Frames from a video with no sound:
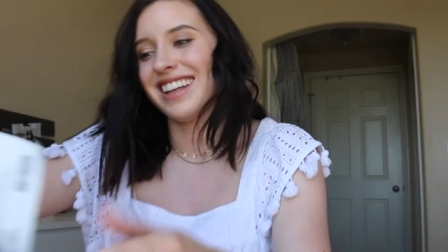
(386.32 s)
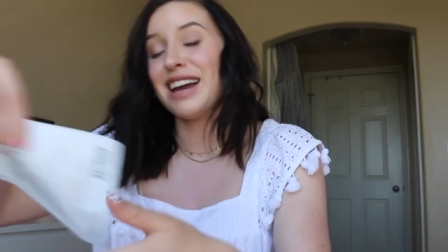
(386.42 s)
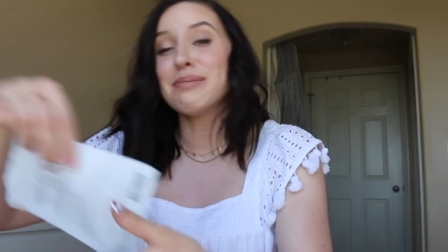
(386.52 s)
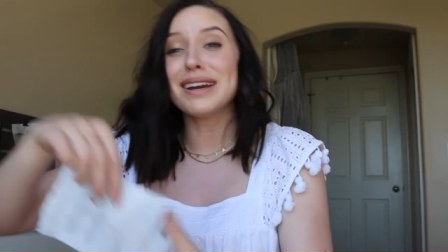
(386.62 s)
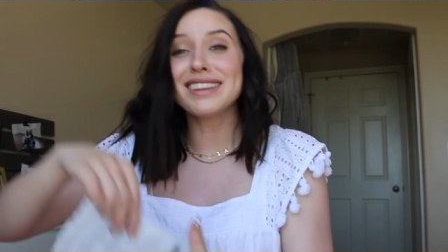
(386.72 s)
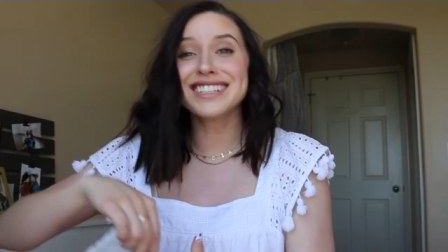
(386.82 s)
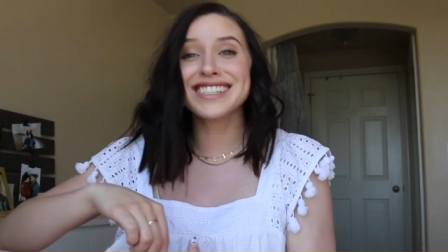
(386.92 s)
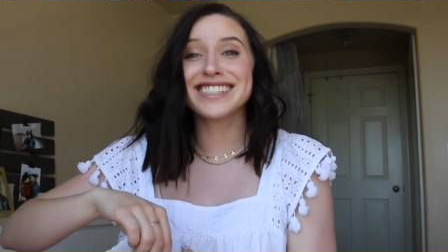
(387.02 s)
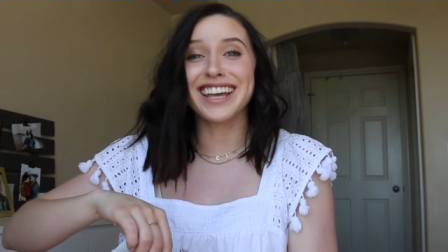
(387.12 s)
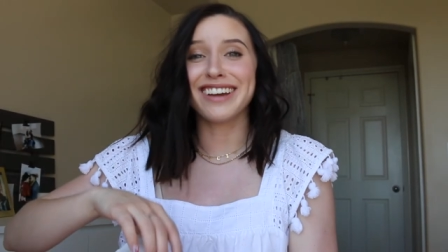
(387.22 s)
I buy the
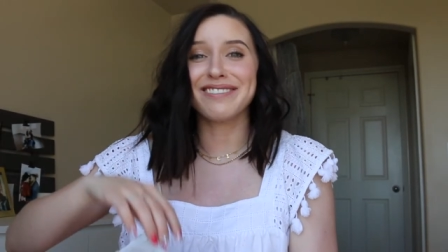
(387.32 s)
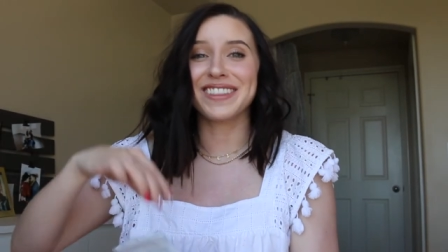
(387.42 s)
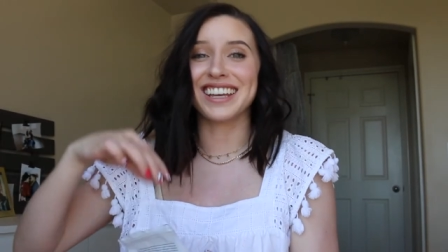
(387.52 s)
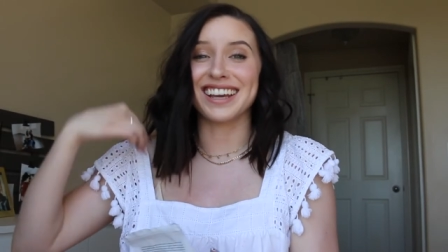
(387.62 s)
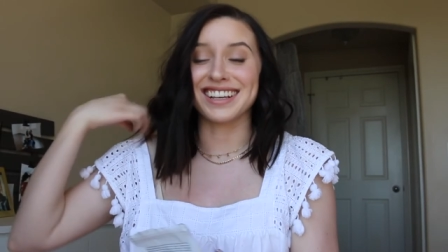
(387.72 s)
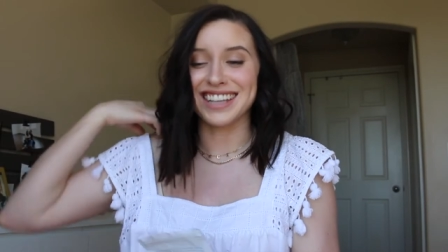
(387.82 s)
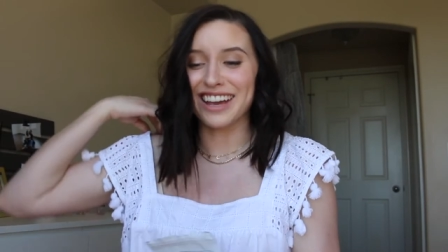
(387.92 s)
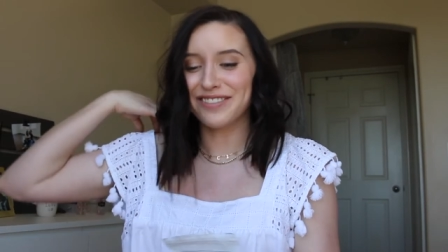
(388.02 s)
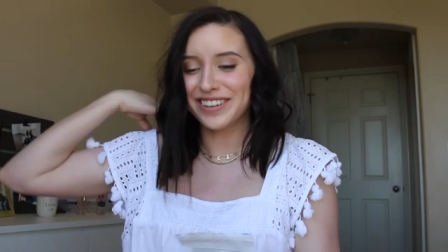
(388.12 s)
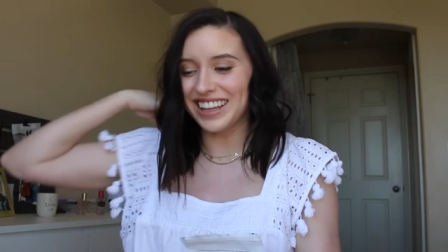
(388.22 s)
same things.
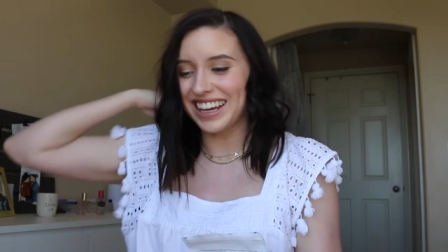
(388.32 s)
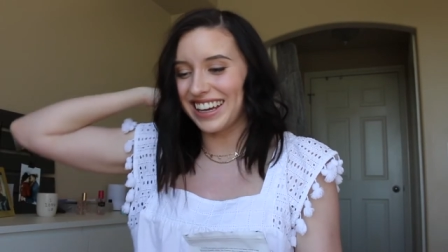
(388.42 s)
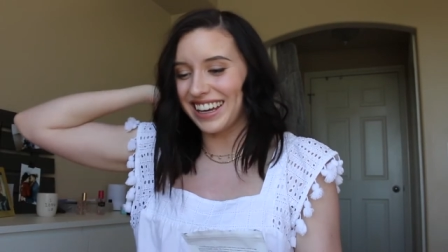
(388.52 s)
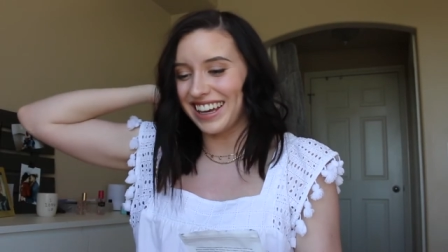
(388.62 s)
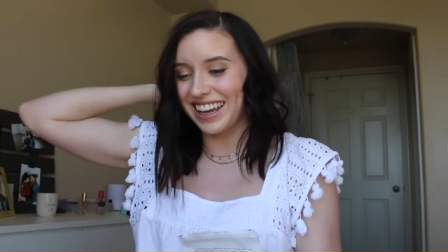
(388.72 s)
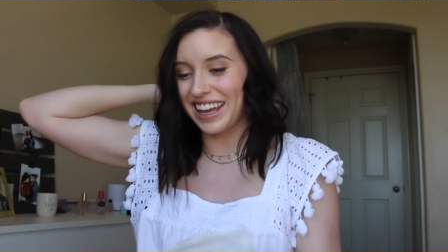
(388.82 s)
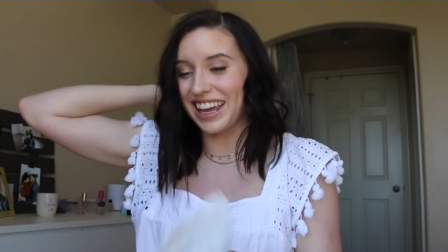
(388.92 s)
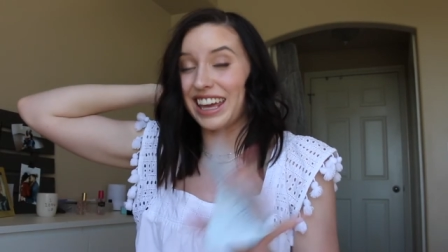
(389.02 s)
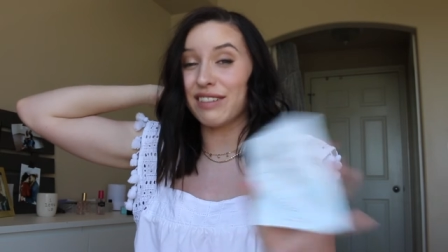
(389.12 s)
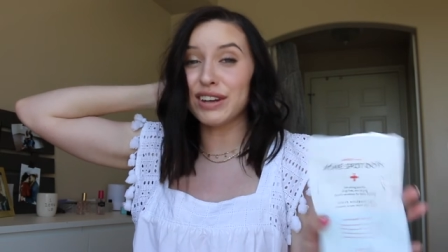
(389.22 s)
I feel like
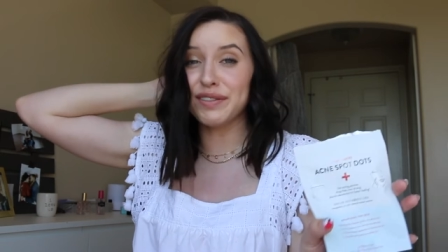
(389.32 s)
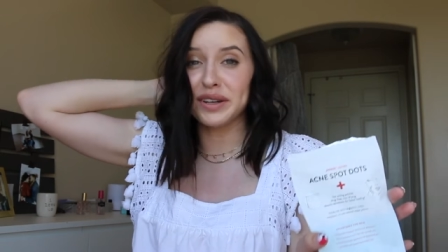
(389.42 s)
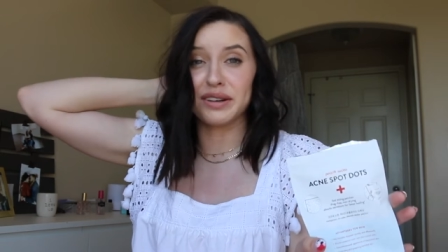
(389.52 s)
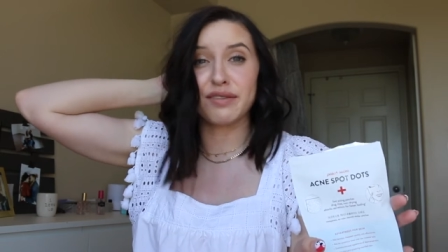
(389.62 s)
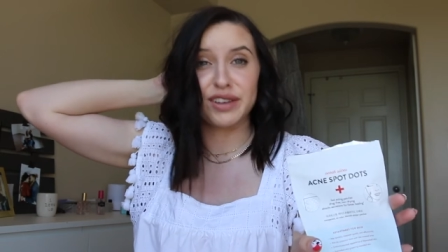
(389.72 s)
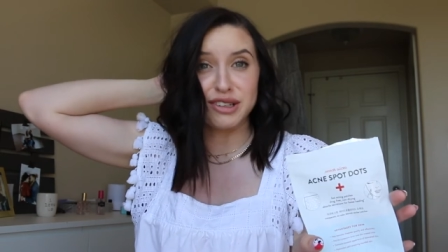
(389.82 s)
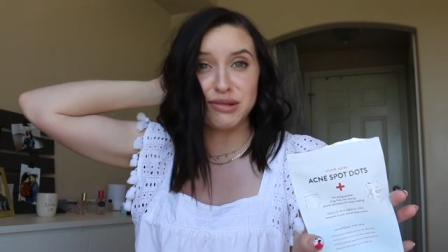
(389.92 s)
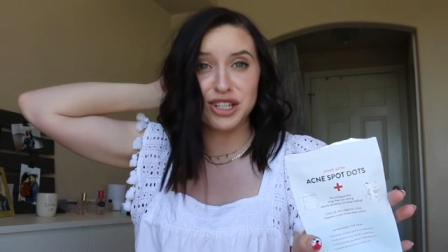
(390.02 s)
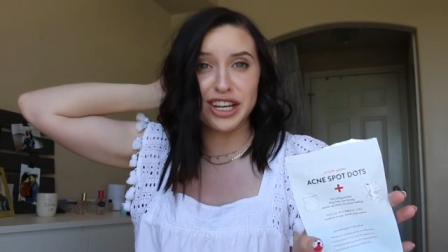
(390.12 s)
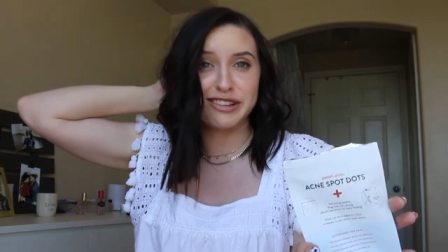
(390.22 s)
even if you don't have a
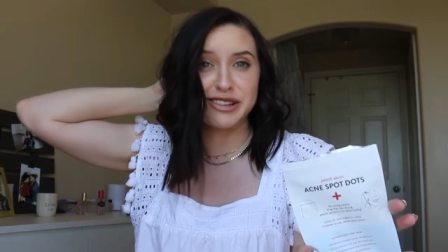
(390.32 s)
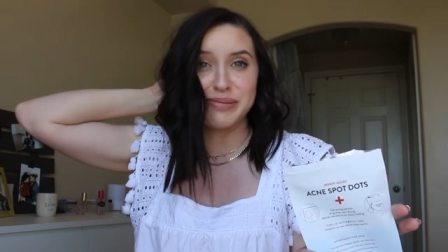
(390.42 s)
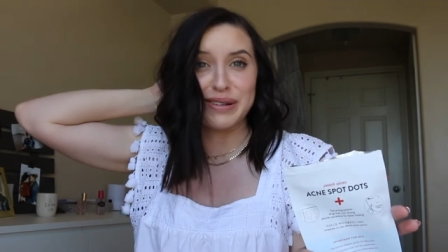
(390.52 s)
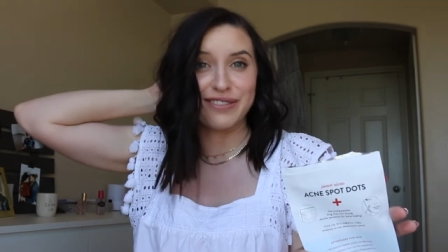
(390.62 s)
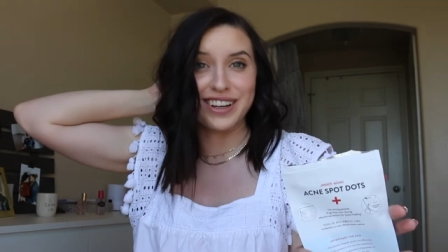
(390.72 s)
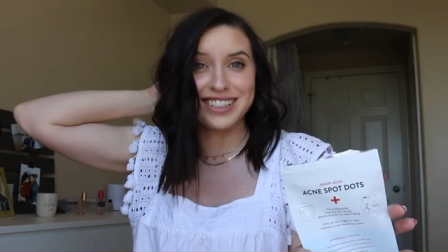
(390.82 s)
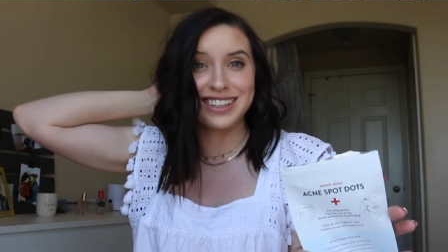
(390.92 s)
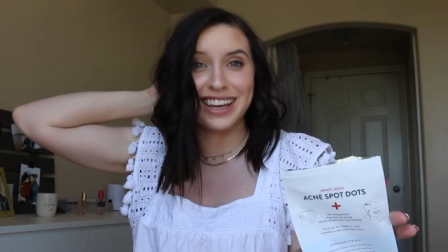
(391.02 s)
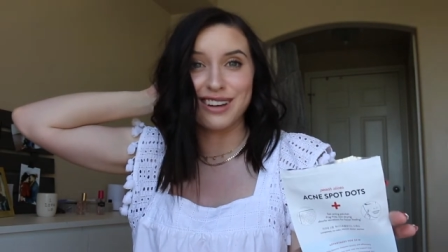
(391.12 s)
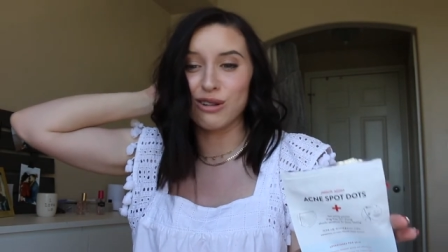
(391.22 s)
YouTube channel, it would be fun
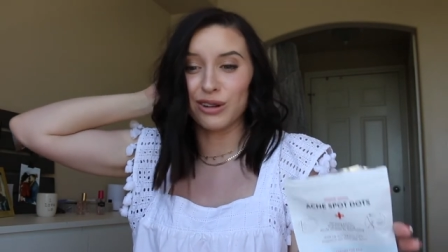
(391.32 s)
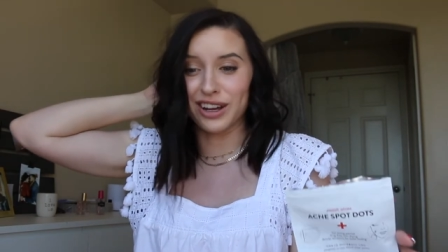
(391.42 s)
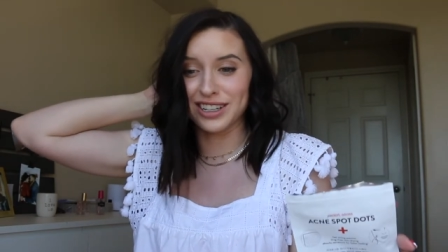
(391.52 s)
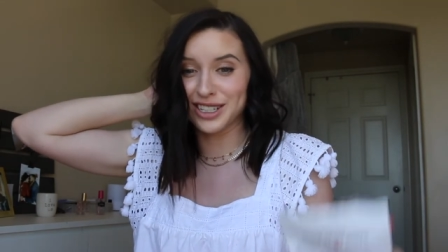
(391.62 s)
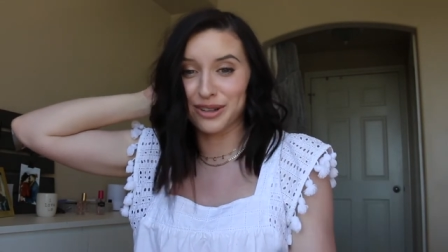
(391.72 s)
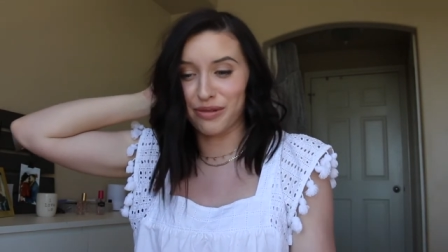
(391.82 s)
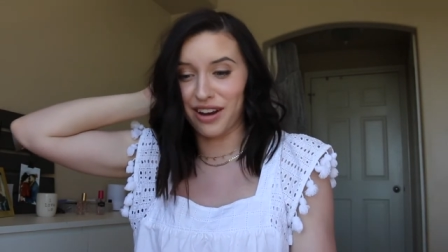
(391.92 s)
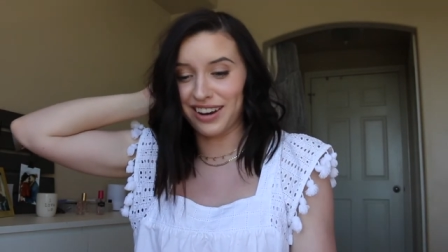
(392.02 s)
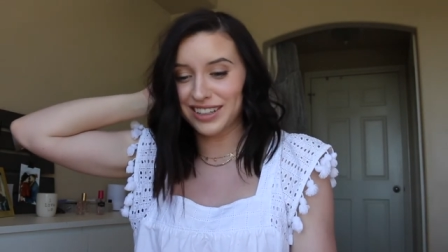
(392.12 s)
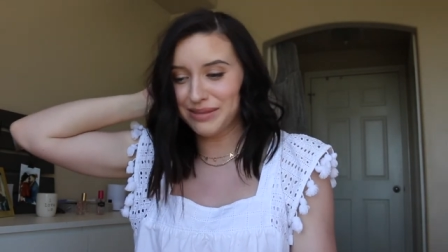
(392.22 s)
to like hold on to your
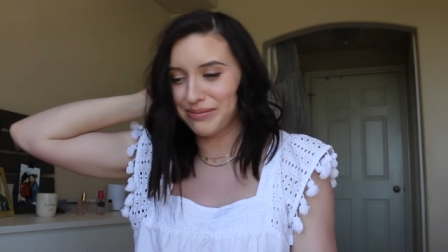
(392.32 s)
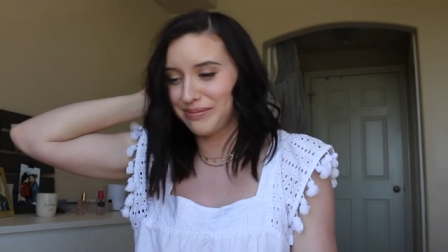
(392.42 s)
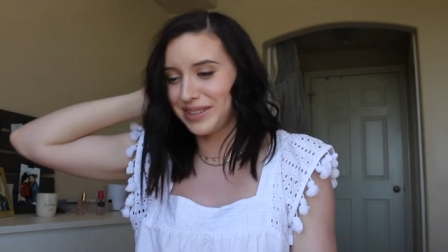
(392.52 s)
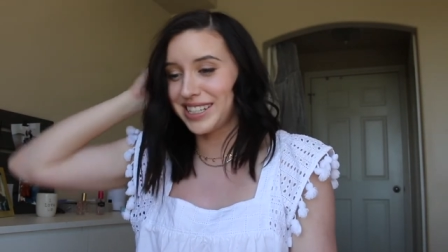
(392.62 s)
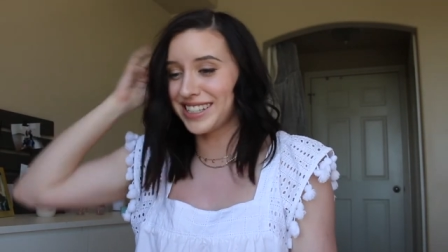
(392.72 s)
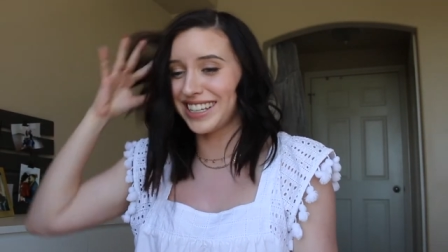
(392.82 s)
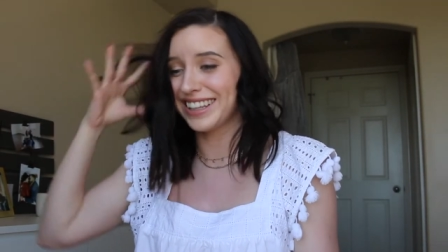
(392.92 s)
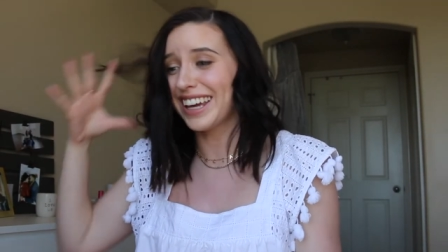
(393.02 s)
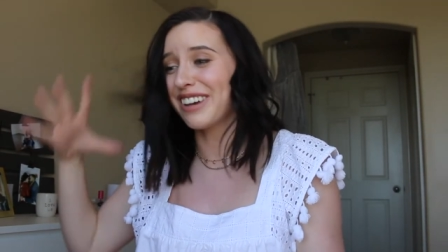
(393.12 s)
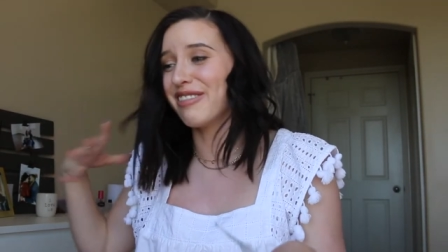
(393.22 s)
products to see
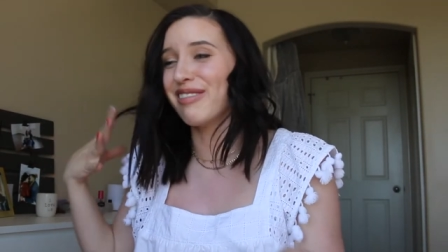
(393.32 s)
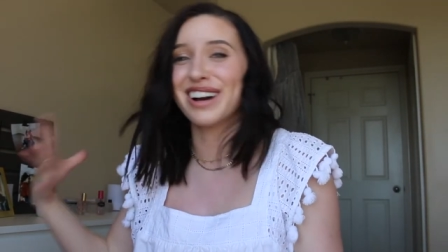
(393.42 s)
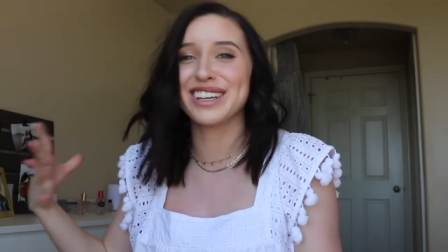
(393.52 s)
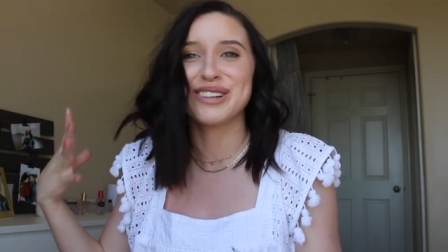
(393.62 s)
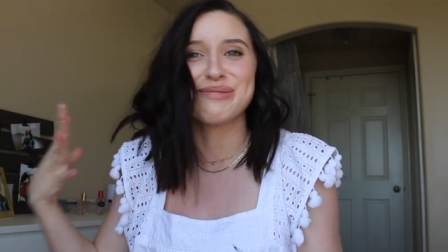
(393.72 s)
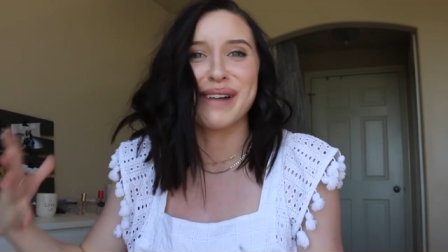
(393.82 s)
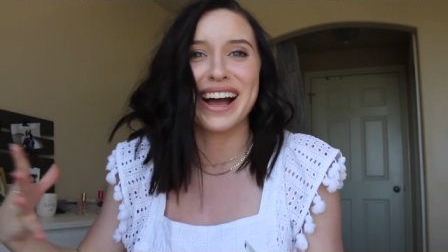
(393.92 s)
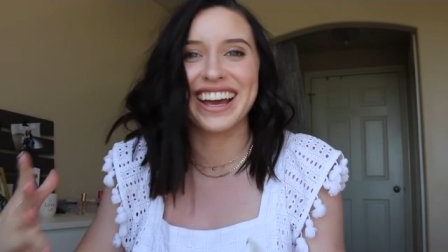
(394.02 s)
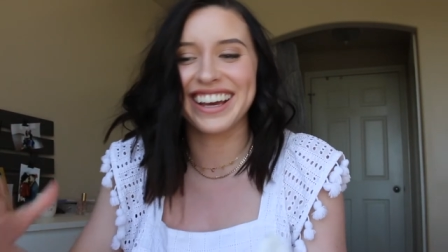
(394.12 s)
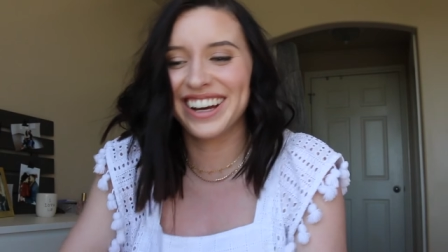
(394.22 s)
like what you
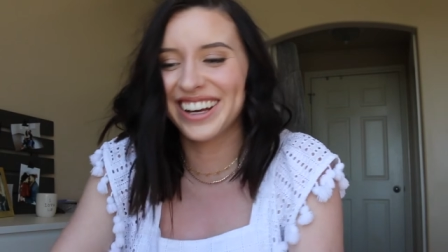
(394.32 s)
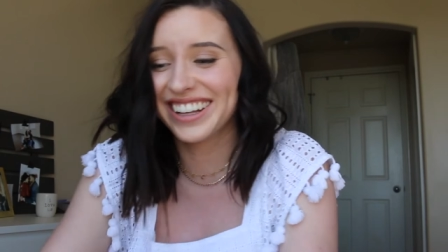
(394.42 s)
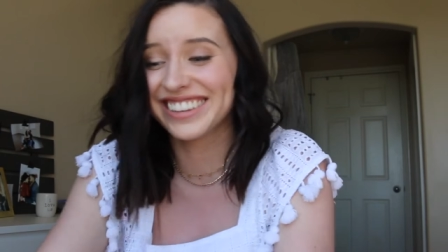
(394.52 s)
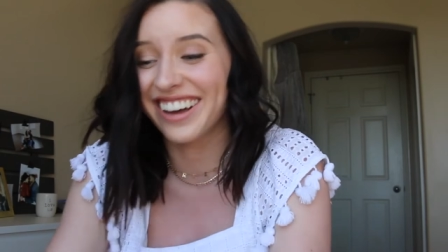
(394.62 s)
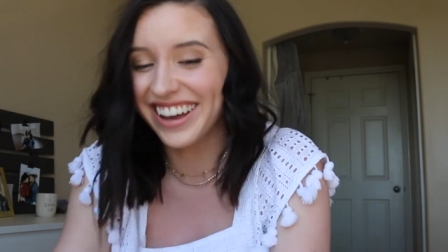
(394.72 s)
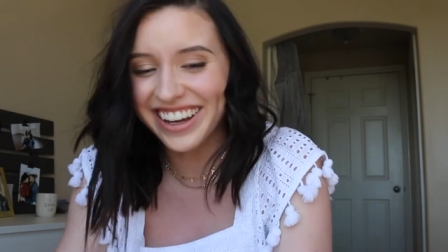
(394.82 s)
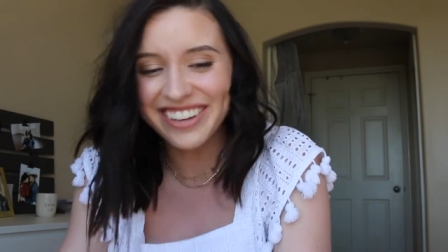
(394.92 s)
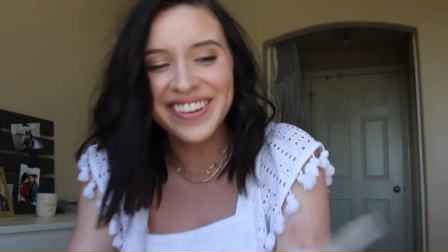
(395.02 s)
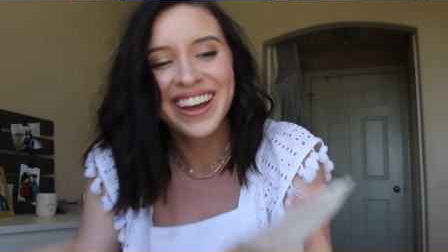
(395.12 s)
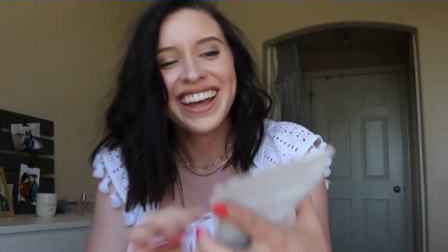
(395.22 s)
buy a lot
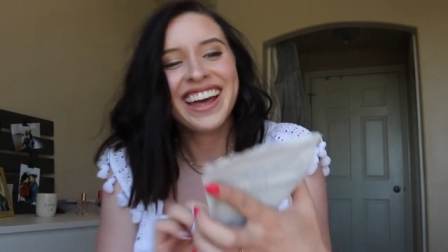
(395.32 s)
of.